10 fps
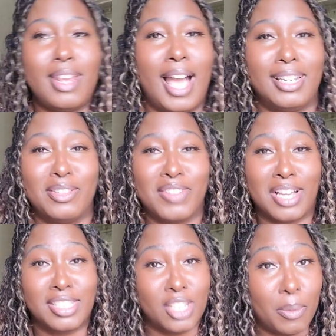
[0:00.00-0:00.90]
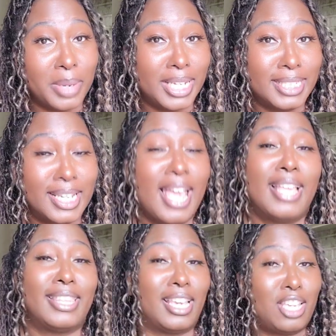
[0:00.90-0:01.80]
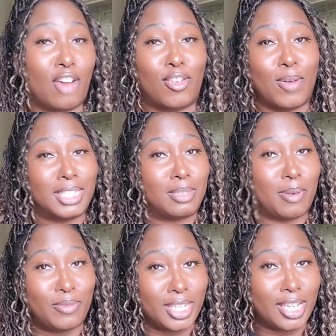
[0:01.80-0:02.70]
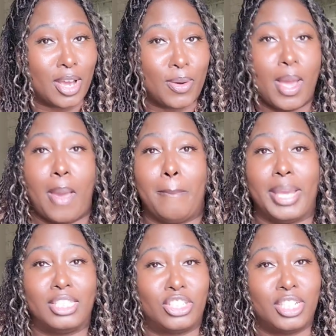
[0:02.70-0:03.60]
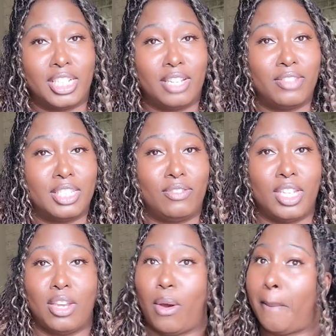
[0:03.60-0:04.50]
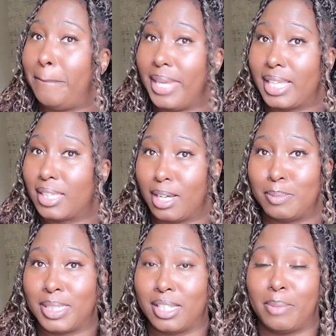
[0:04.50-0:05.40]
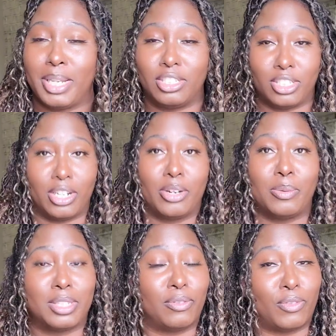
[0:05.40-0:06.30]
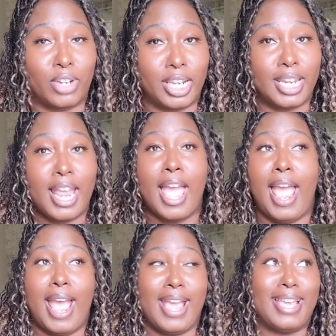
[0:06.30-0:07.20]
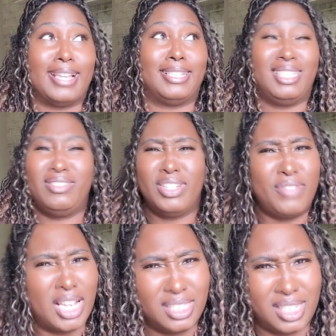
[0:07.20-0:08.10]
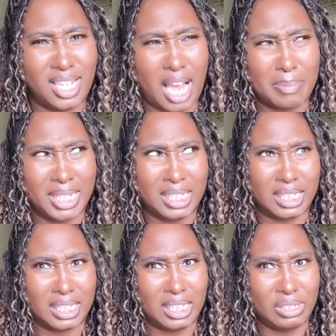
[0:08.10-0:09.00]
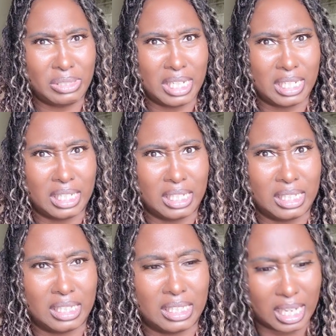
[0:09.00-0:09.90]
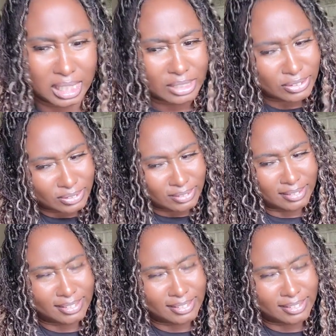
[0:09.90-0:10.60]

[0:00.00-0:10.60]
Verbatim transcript: I love y'all so much. Thank y'all for watching my video. Make sure to give this video a big thumbs up and share it with a friend. And even if y'all just hit copy link, can you do that? Thank you.